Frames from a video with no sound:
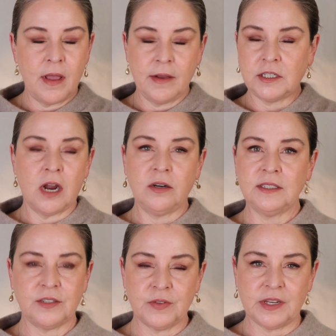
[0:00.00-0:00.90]
entirely
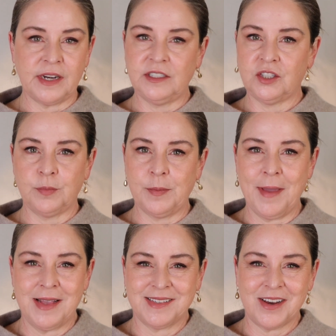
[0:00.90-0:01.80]
different than any tubing
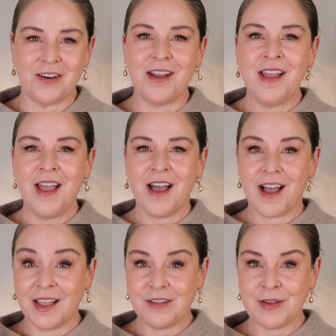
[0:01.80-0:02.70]
mascara
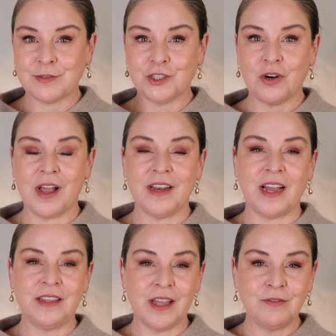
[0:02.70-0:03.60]
I have ever tried.
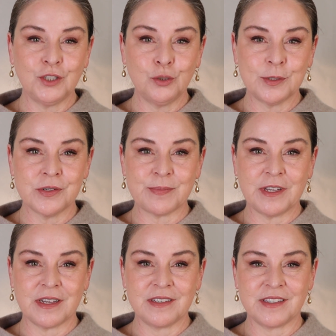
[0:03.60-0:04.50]
I love tubers
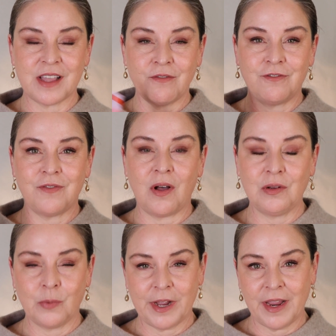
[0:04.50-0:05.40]
because they fall
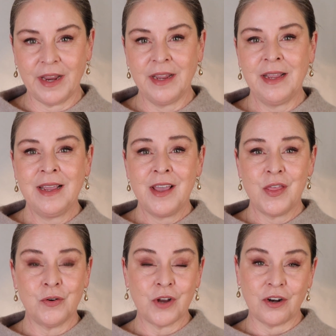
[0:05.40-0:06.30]
away,
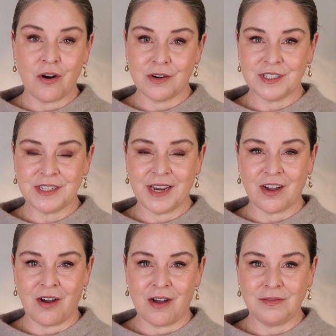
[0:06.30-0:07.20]
they're not hard to take
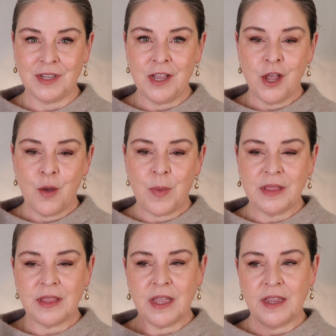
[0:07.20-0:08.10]
off,
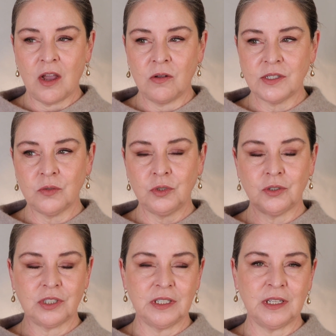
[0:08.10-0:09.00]
but they also
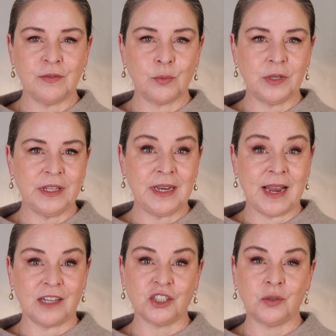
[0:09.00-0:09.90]
usually leave a really
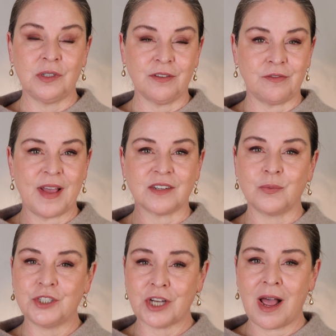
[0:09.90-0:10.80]
natural effect,
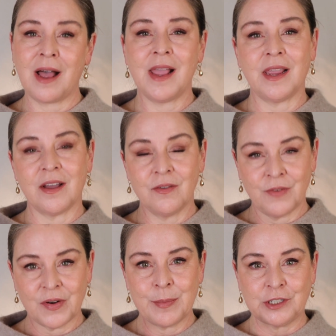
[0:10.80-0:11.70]
which I
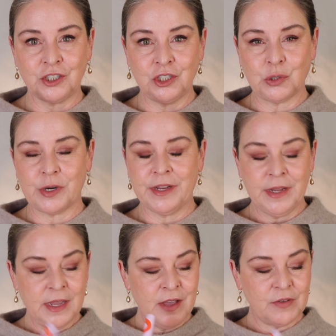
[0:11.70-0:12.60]
very much enjoy.
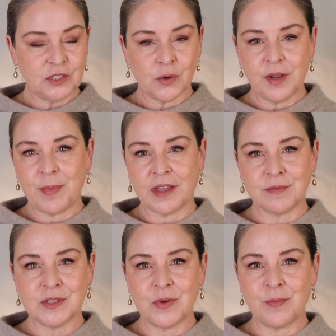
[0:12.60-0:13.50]
Victoria
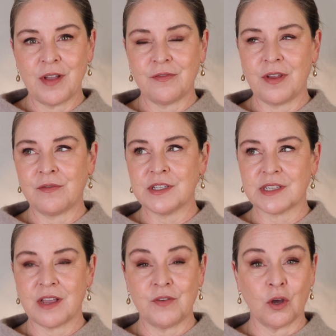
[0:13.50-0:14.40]
Beckham's one of my favorites,
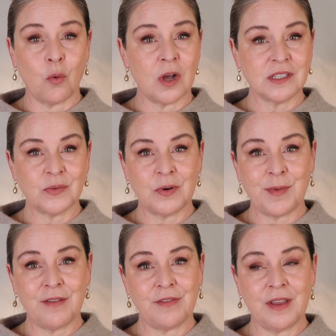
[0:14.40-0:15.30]
Kevin Aquan's one of
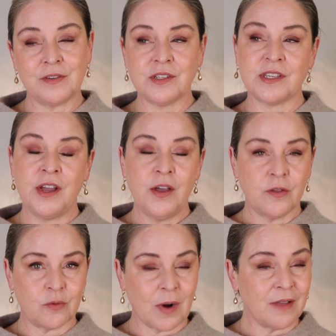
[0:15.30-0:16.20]
my favorites,
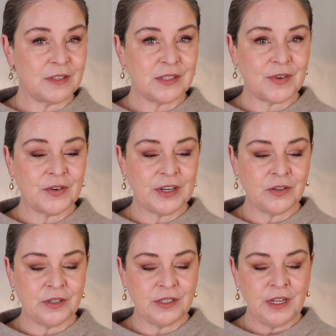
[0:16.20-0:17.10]
Thrive is very
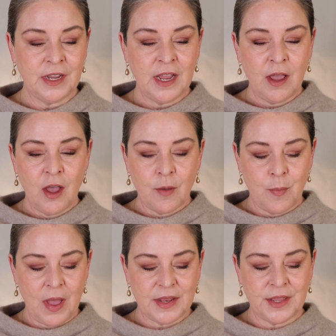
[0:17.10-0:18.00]
good,
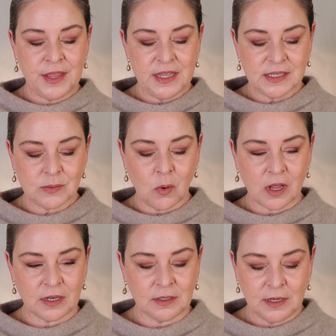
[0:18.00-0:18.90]
but this
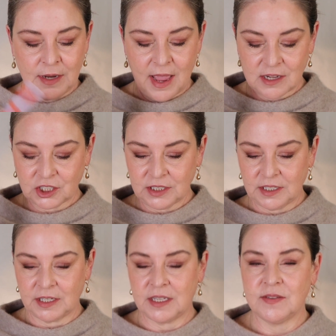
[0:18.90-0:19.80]
one actually
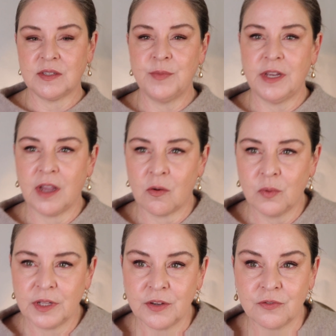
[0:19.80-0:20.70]
gives me a
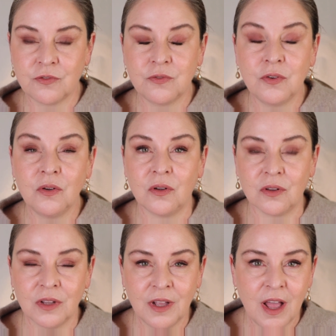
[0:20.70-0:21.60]
really full
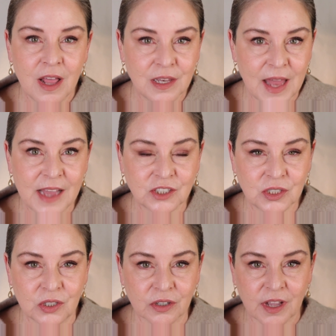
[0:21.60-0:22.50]
lash
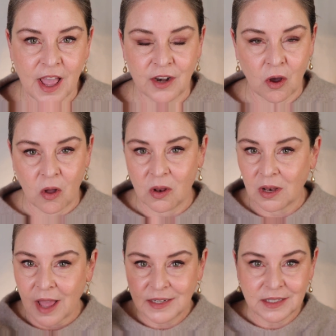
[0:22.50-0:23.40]
look. And all
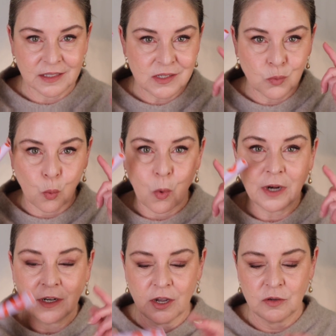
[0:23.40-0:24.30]
I did, this
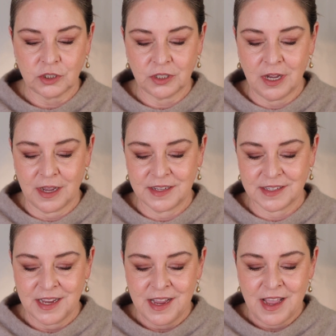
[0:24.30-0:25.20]
one coat, you
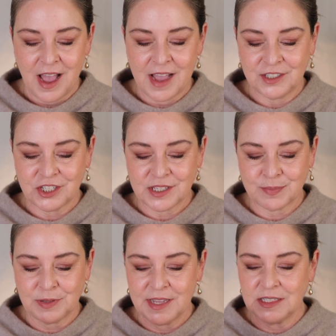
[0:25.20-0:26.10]
guys, I just
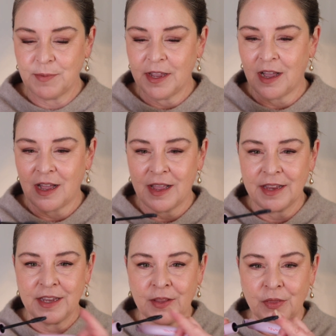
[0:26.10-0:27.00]
placed my eye
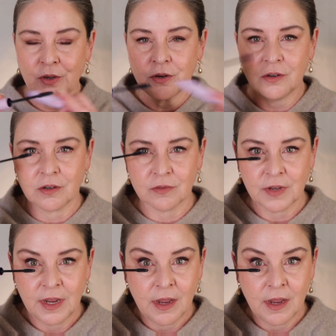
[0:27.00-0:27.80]
in the curve,